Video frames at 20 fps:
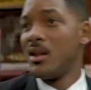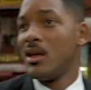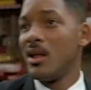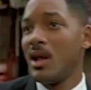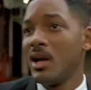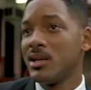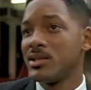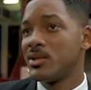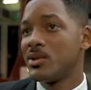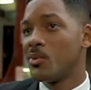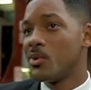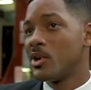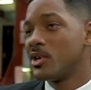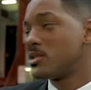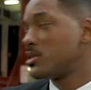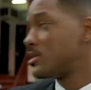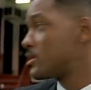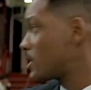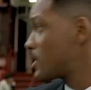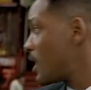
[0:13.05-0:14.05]
Now that's the
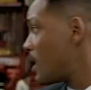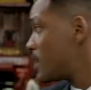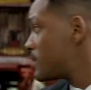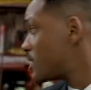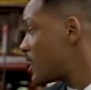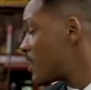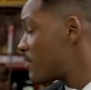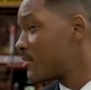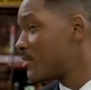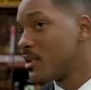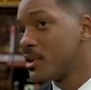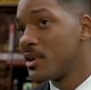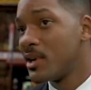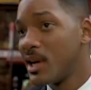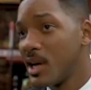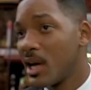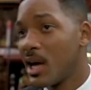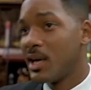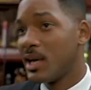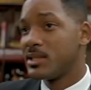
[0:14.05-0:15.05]
worst disguise ever.
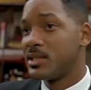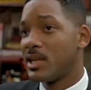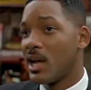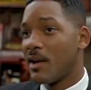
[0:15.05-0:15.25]
That guy's